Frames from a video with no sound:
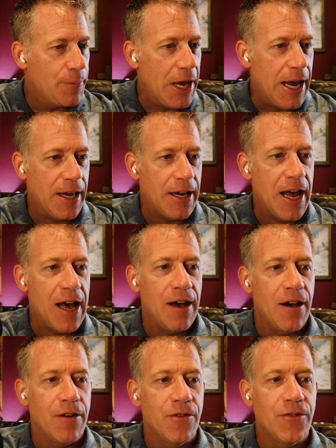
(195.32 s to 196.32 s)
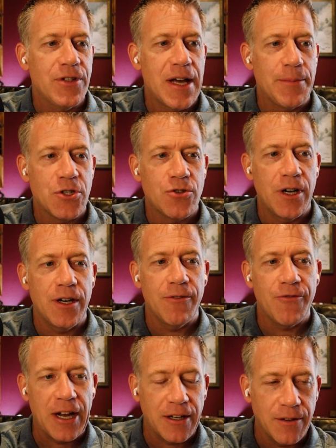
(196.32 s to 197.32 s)
and have demonstrated
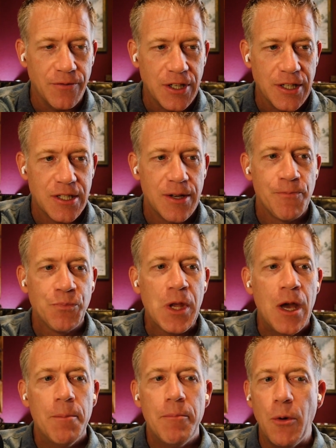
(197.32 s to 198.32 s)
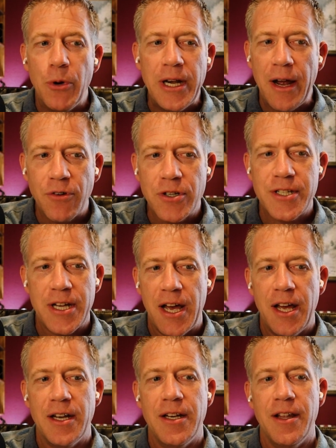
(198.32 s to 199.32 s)
effectiveness. But we never
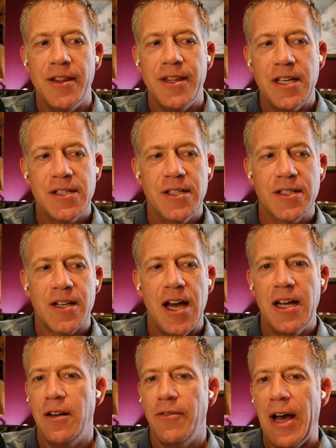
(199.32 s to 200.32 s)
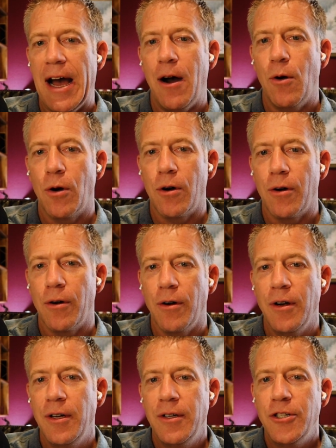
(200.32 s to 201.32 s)
said this is kind of our
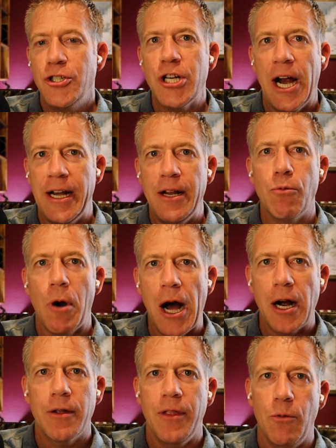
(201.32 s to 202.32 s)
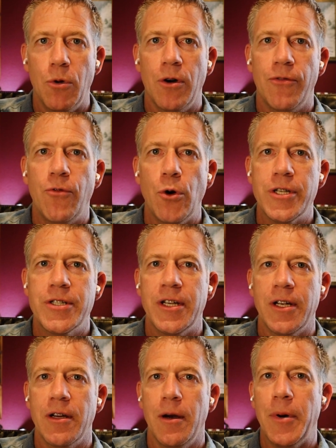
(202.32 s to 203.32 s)
shiny rock that we're
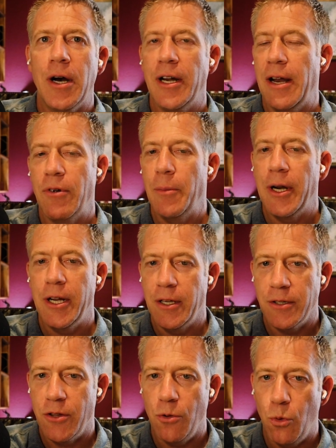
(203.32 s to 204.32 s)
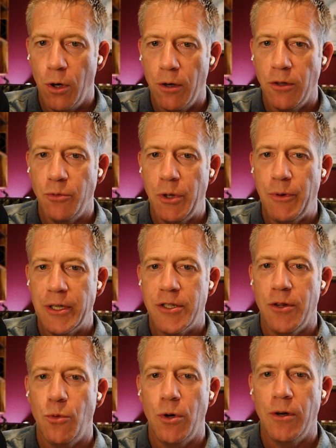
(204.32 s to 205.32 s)
foisting upon everybody into the world. We went to
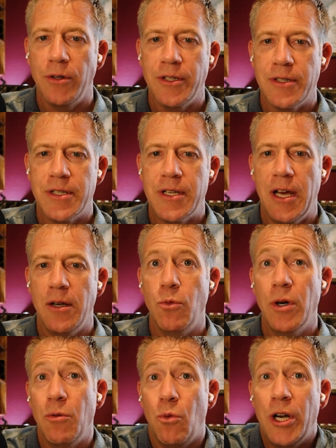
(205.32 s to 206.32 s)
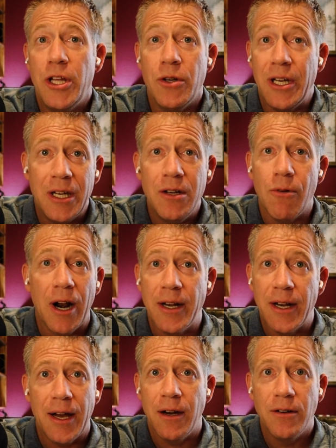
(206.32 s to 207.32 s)
the world and said, what do you need right
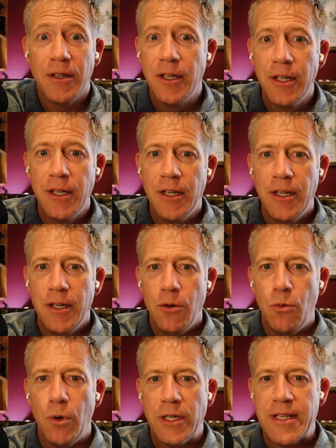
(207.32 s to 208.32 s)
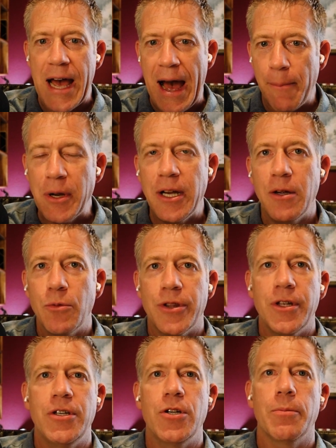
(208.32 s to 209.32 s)
now? What's happening
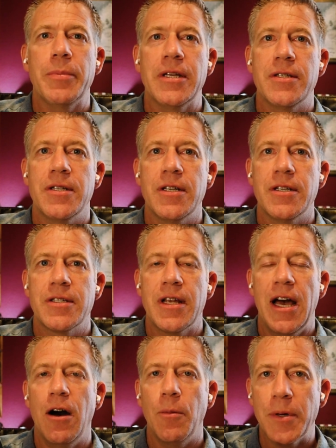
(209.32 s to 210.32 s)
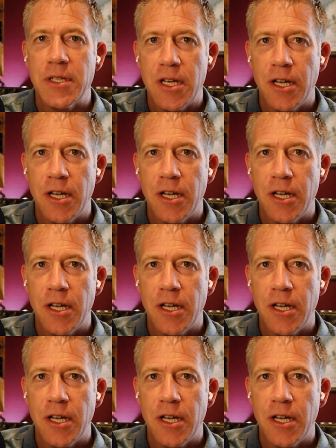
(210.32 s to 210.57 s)
within your business? Help us